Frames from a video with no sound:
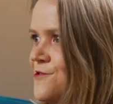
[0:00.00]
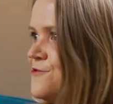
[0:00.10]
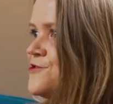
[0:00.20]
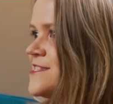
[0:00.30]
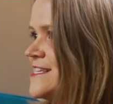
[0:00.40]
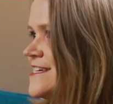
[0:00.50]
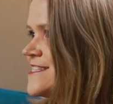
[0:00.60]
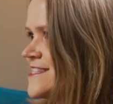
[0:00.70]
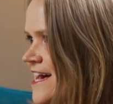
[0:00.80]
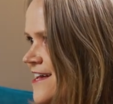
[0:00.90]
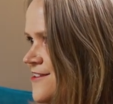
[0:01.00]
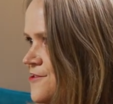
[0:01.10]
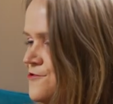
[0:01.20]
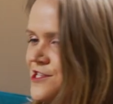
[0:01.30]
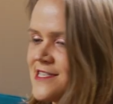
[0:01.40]
UGC is that.
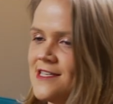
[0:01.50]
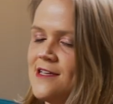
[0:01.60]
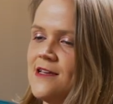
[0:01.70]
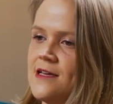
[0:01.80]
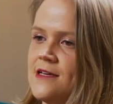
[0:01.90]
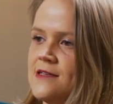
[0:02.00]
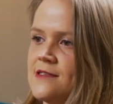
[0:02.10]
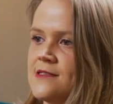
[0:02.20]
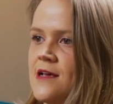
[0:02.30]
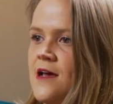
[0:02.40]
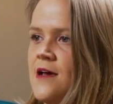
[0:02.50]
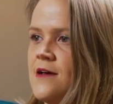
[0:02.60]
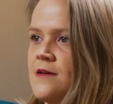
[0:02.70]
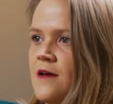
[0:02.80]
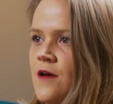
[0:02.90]
UGC is
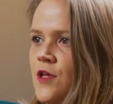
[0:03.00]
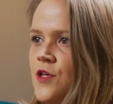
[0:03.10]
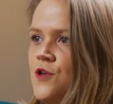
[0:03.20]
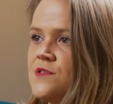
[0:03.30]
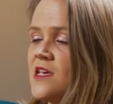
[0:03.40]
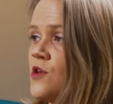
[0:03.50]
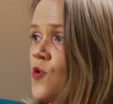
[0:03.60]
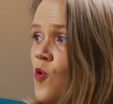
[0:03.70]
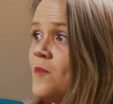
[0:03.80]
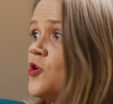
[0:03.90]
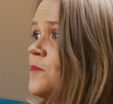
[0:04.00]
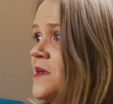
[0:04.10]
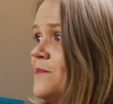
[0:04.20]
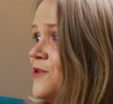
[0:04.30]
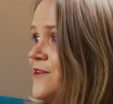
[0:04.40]
using normal
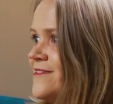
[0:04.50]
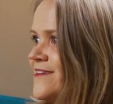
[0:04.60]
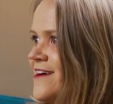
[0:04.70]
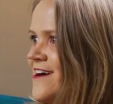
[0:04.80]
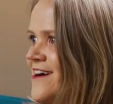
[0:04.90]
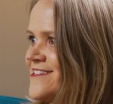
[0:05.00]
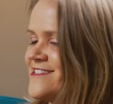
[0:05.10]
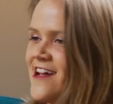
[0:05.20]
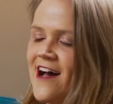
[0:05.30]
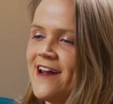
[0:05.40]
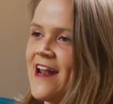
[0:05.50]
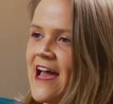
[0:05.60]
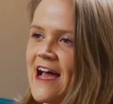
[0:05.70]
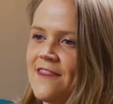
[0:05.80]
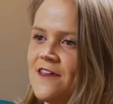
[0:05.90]
people. It's not an
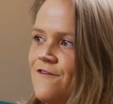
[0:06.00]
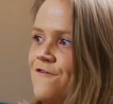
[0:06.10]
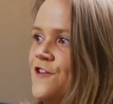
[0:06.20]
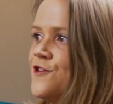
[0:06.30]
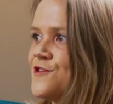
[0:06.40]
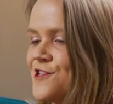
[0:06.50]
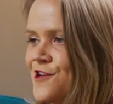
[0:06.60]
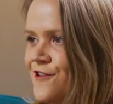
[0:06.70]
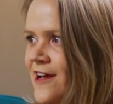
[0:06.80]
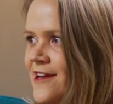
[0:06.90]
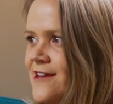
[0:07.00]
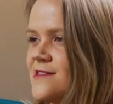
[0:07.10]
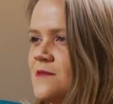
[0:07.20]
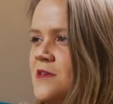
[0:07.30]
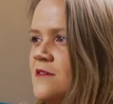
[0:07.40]
ad that feels curated.
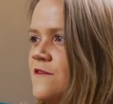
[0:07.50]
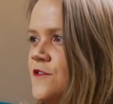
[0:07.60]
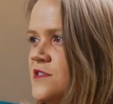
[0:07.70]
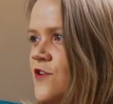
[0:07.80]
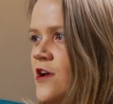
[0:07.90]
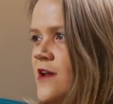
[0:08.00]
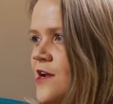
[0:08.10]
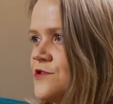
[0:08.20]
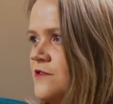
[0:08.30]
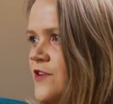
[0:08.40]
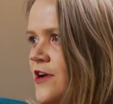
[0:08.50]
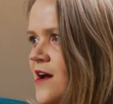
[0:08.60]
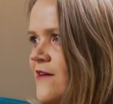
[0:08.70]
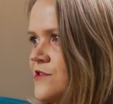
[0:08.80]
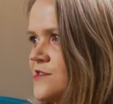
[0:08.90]
It's something that feels very natural, very
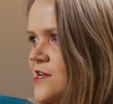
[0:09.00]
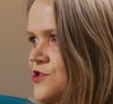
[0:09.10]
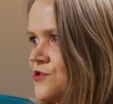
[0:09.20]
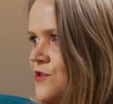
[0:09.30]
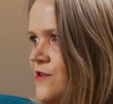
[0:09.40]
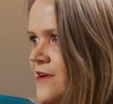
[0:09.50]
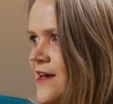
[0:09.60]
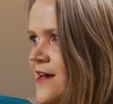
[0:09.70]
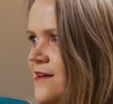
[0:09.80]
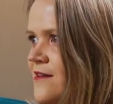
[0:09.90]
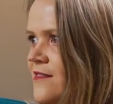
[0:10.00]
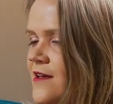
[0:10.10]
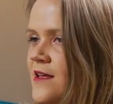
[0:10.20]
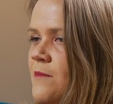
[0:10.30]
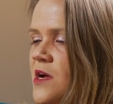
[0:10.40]
conversational, and
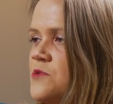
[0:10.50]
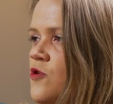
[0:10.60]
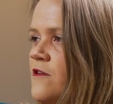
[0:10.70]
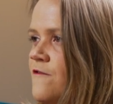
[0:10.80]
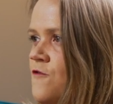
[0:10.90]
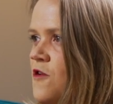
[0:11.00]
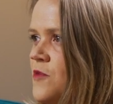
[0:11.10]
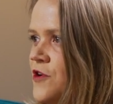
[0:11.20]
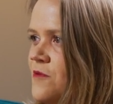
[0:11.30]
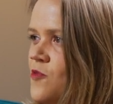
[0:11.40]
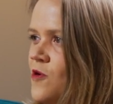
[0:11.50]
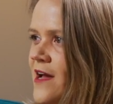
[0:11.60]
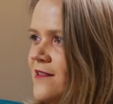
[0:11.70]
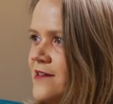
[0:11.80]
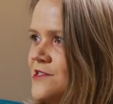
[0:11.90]
much more informal. You're more
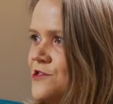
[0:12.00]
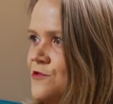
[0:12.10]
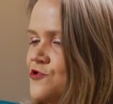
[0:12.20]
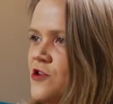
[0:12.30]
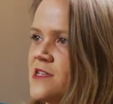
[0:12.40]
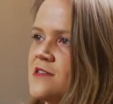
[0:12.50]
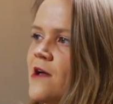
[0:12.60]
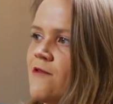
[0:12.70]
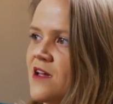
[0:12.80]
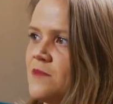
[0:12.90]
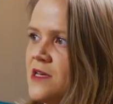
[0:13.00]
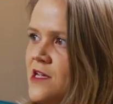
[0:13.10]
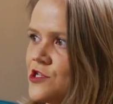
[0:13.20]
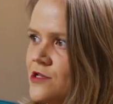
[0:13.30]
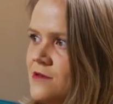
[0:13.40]
likely to trust that
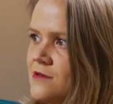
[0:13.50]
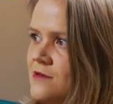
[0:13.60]
recommendation.